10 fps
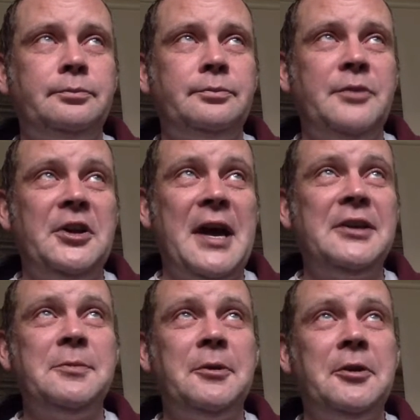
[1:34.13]
They'd
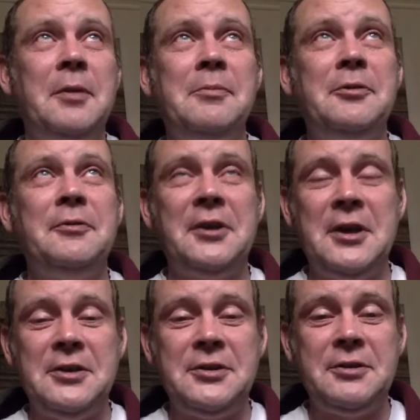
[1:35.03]
asked me on a number of
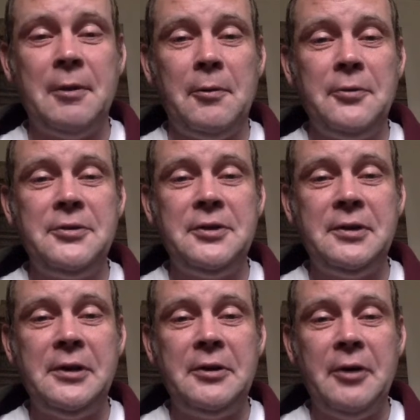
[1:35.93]
occasions if I wanted
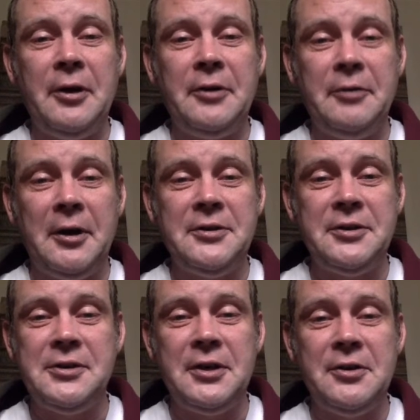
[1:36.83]
legal advice. I
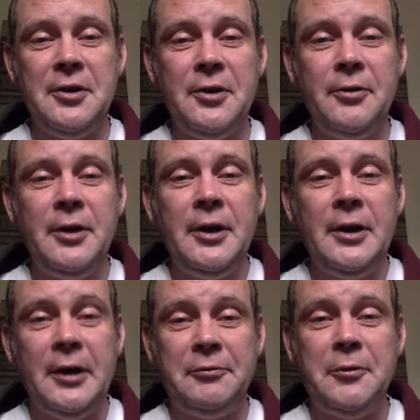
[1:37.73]
said no.
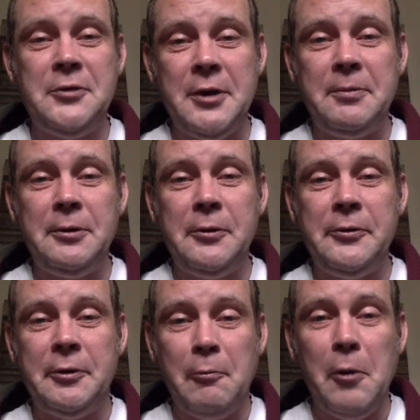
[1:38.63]
I'd phoned up a
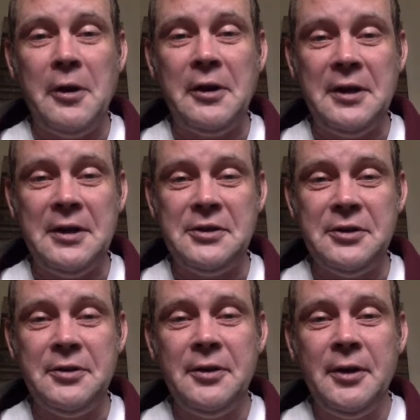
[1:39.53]
lawyer on one occasion
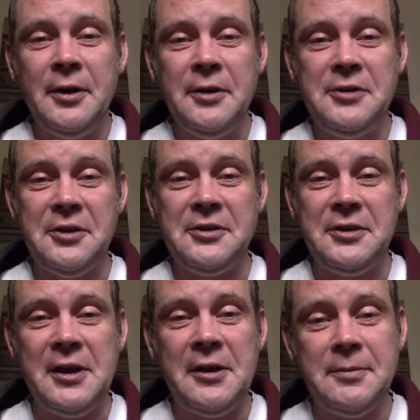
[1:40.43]
just
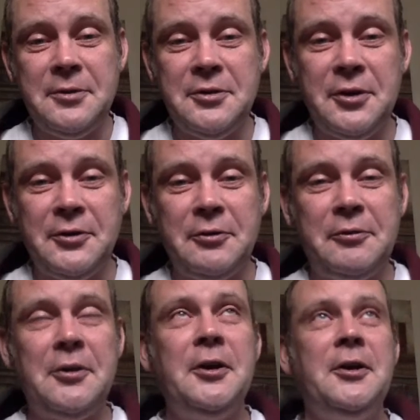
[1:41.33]
to get them to turn
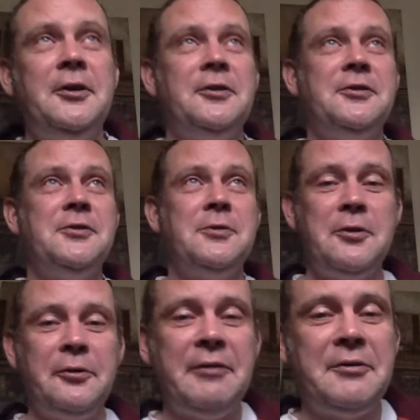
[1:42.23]
over the
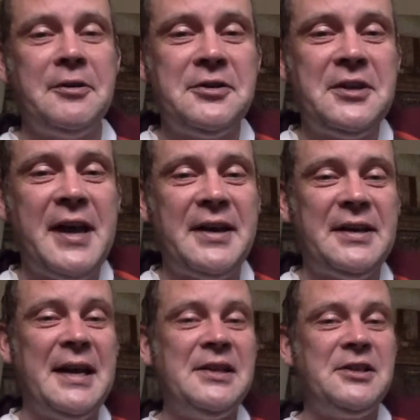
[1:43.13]
so-called evidence they had
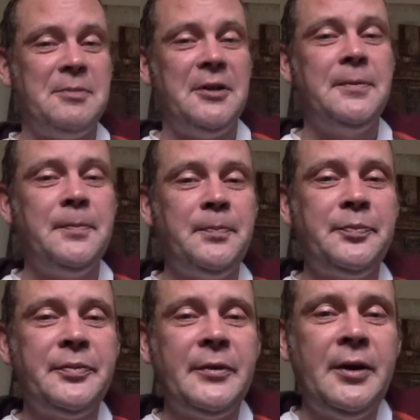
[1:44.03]
against me,
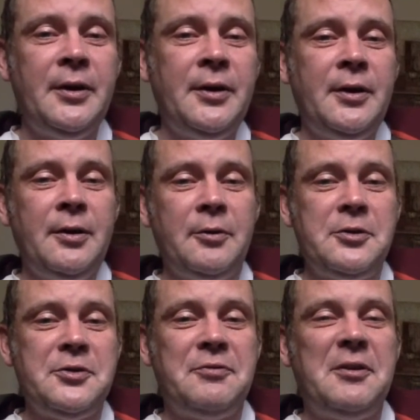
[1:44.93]
which
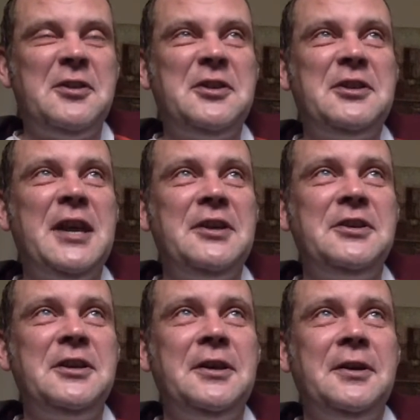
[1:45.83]
was a very
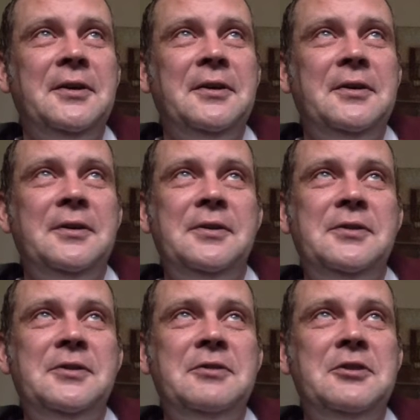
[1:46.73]
sketchy
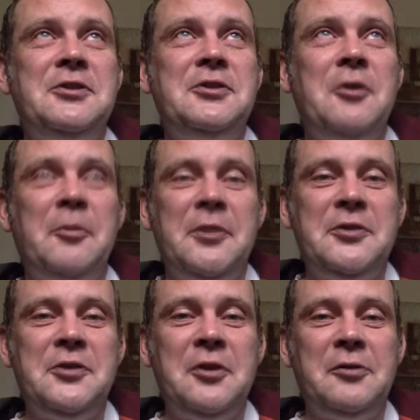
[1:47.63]
screenshot
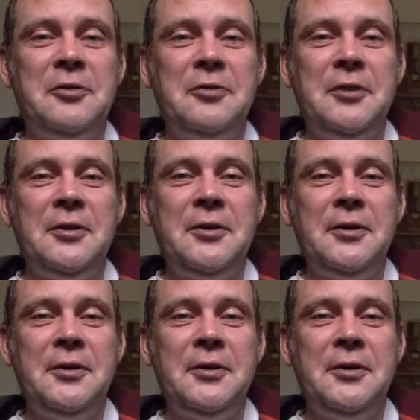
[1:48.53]
print-off of a,